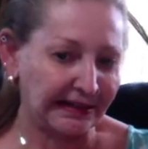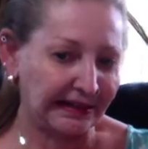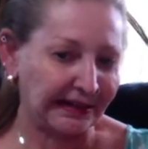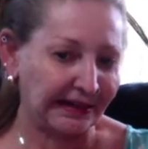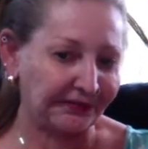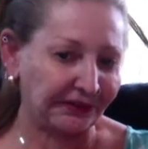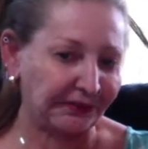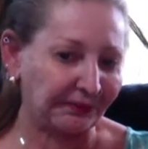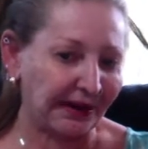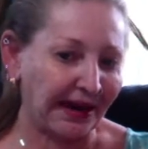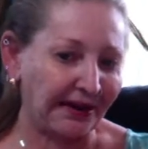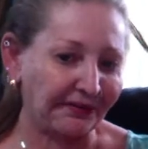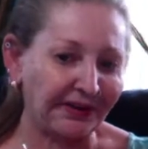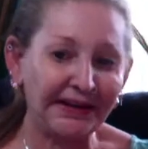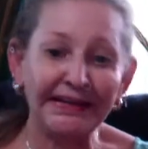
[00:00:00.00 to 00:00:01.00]
Give him
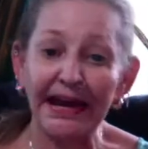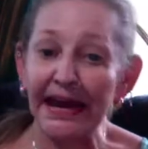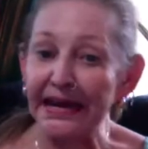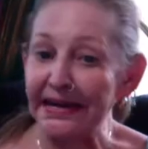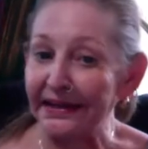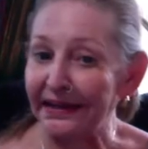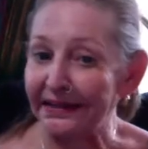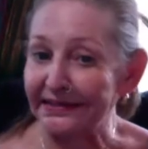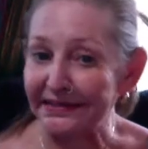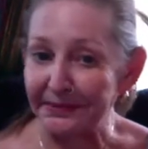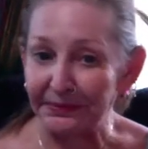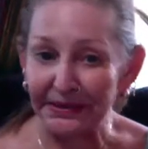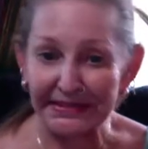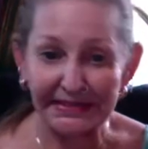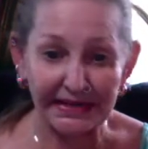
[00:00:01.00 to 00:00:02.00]
every day. He gets a
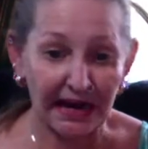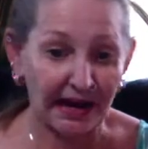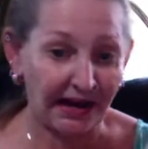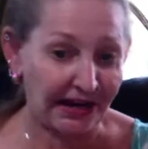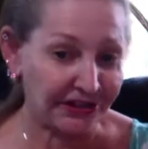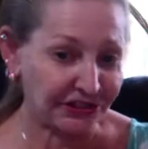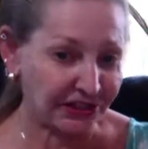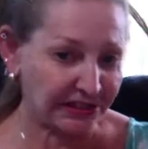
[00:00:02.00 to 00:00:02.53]
massage.